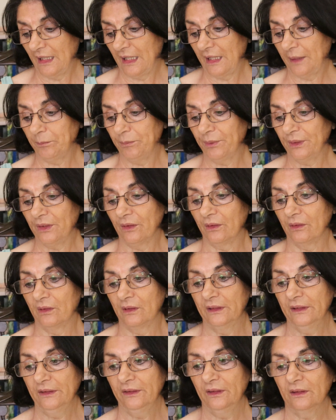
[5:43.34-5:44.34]
and
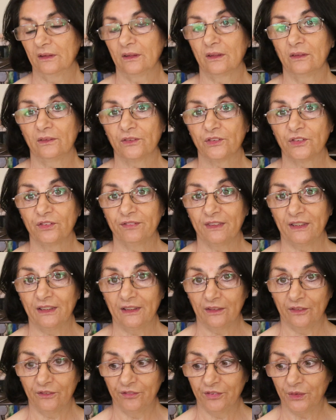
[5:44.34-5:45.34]
beyond
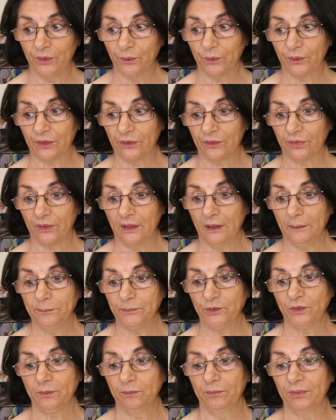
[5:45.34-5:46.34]
cultivating fewer
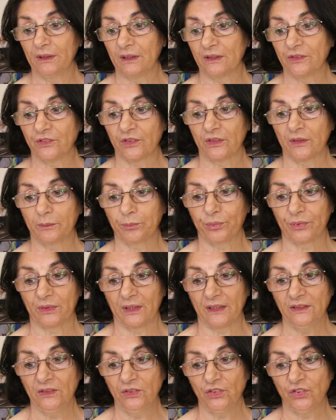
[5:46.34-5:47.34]
crops because of the
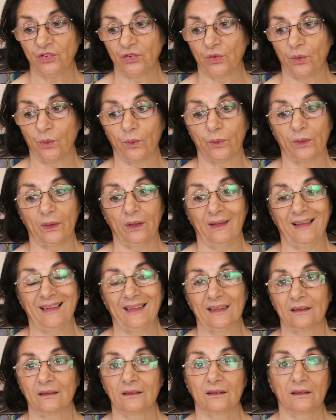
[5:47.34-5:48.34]
price or
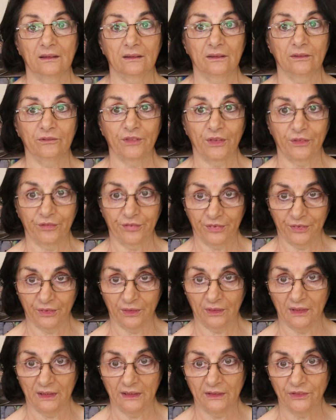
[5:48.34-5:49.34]
lack of
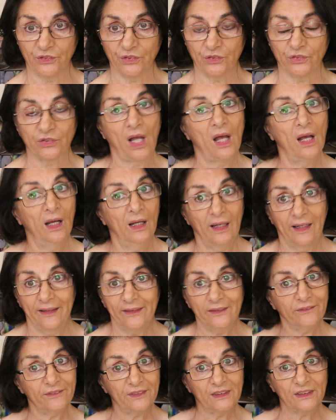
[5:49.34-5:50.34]
fertilizers.
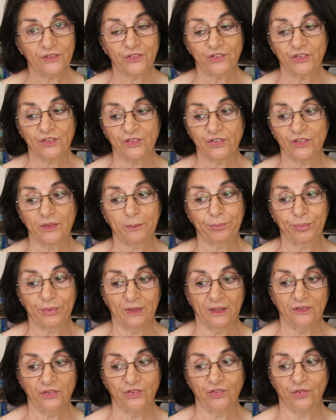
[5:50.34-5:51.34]
I don't think it's just the
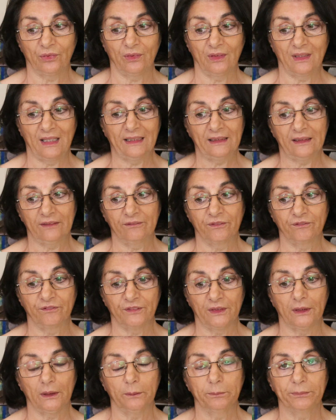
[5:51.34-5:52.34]
price or lack of
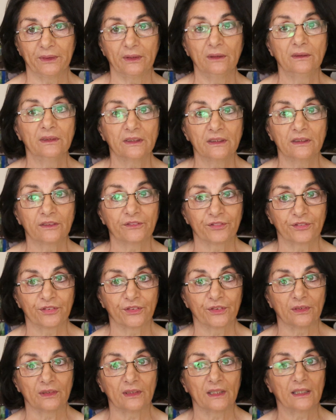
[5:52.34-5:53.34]
availability of
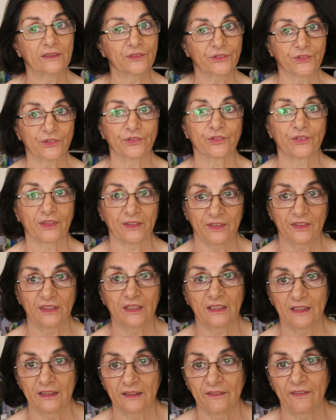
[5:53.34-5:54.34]
fertilizers. I
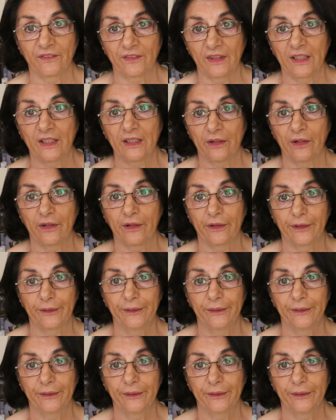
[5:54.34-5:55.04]
think that they